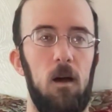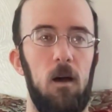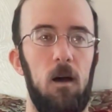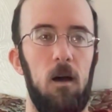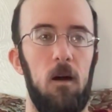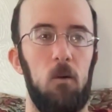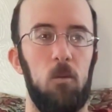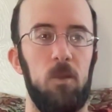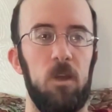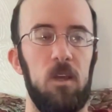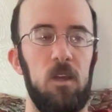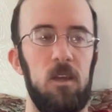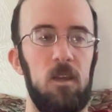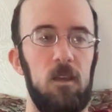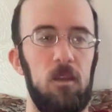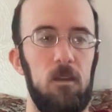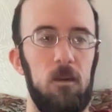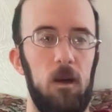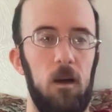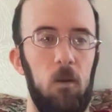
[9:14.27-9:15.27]
I'll
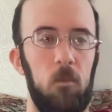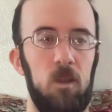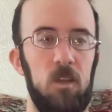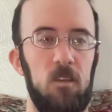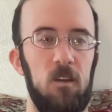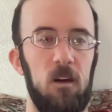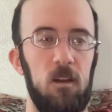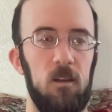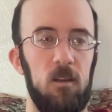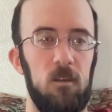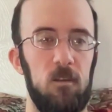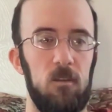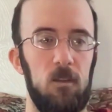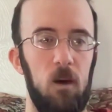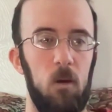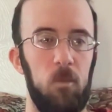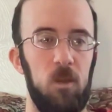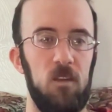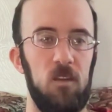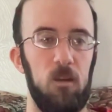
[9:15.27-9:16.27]
be done, and
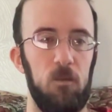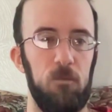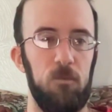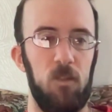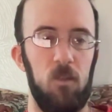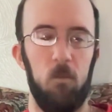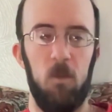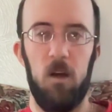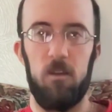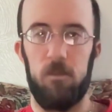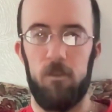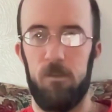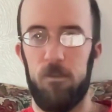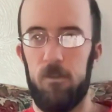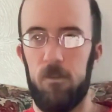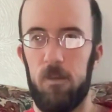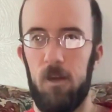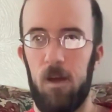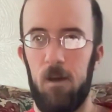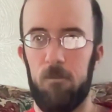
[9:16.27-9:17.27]
I'll be done for the month
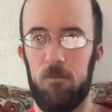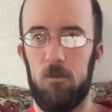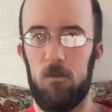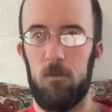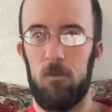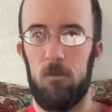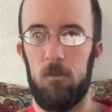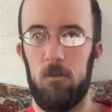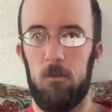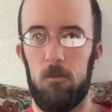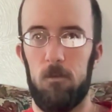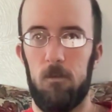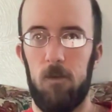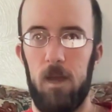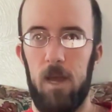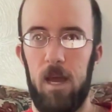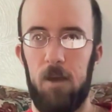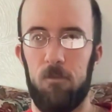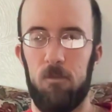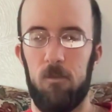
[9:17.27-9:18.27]
after
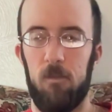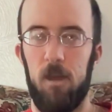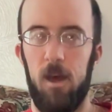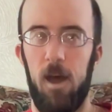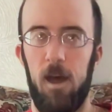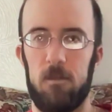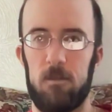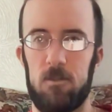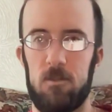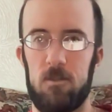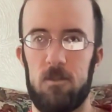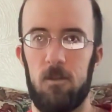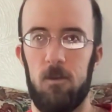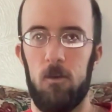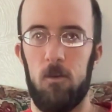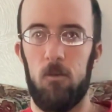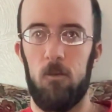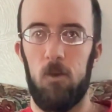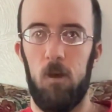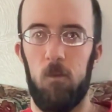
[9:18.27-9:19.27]
that.
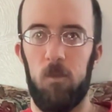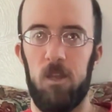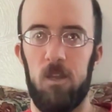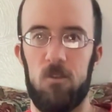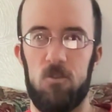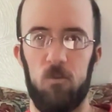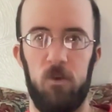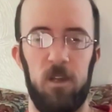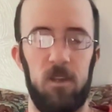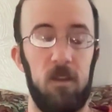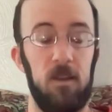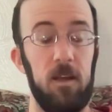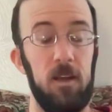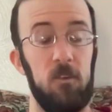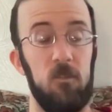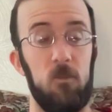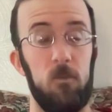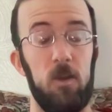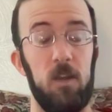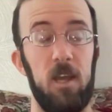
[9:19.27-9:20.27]
So I'll be enjoying the
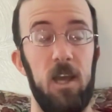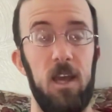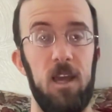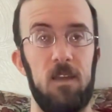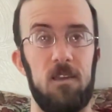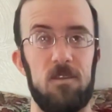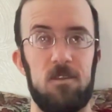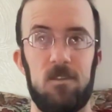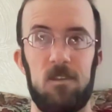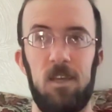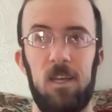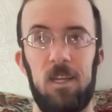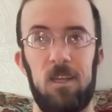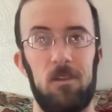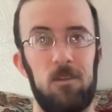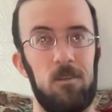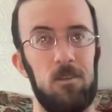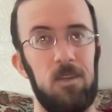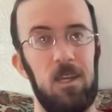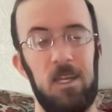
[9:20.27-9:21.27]
next 3 days,
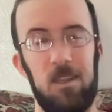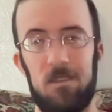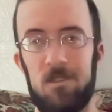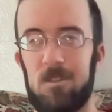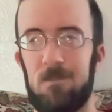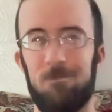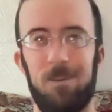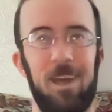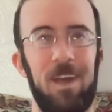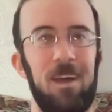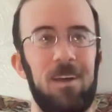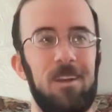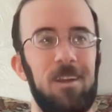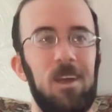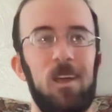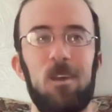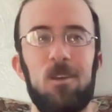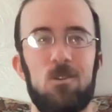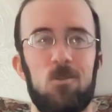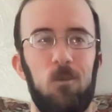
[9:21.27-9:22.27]
eating some
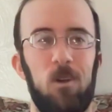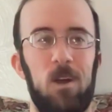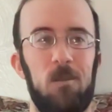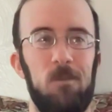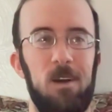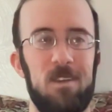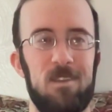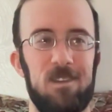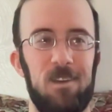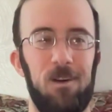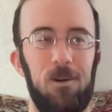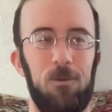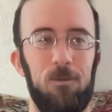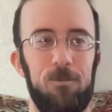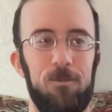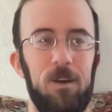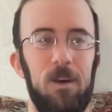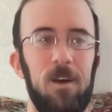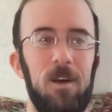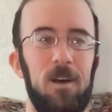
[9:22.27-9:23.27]
candy, enjoying
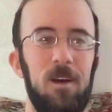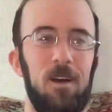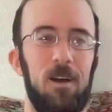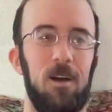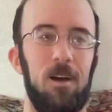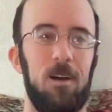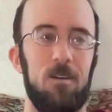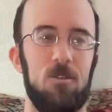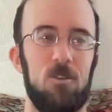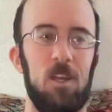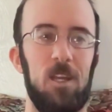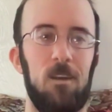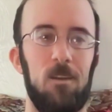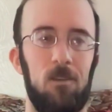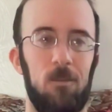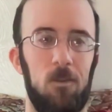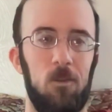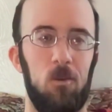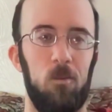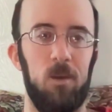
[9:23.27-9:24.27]
myself, cheating
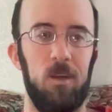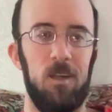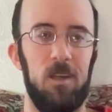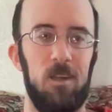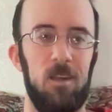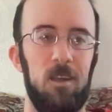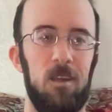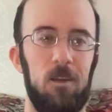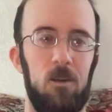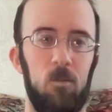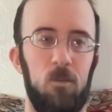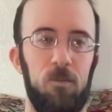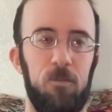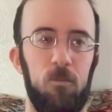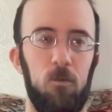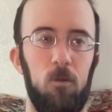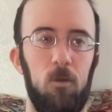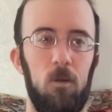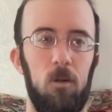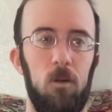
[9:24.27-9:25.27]
a little bit,
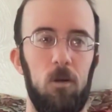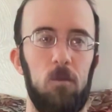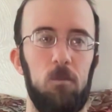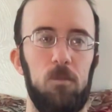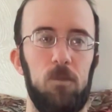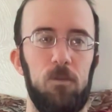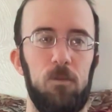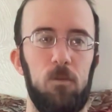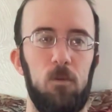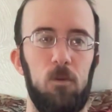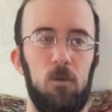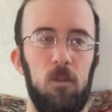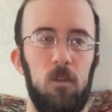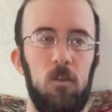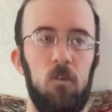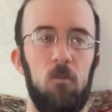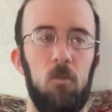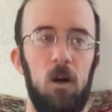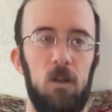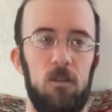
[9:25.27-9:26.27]
before the
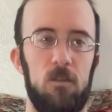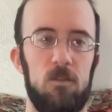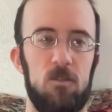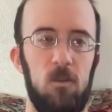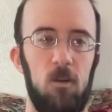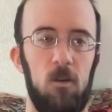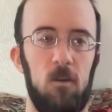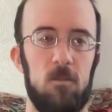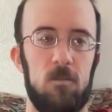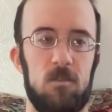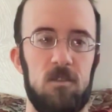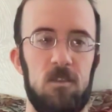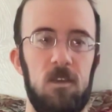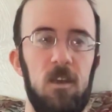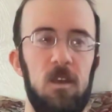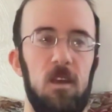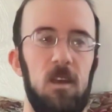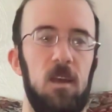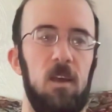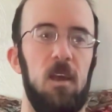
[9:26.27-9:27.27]
new month starts,
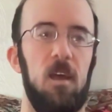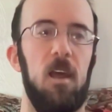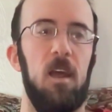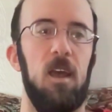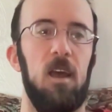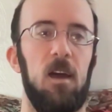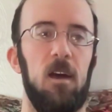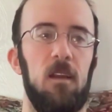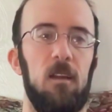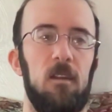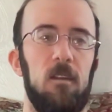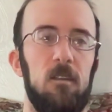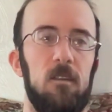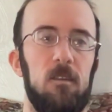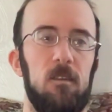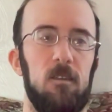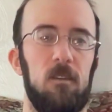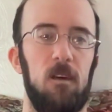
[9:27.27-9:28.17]
and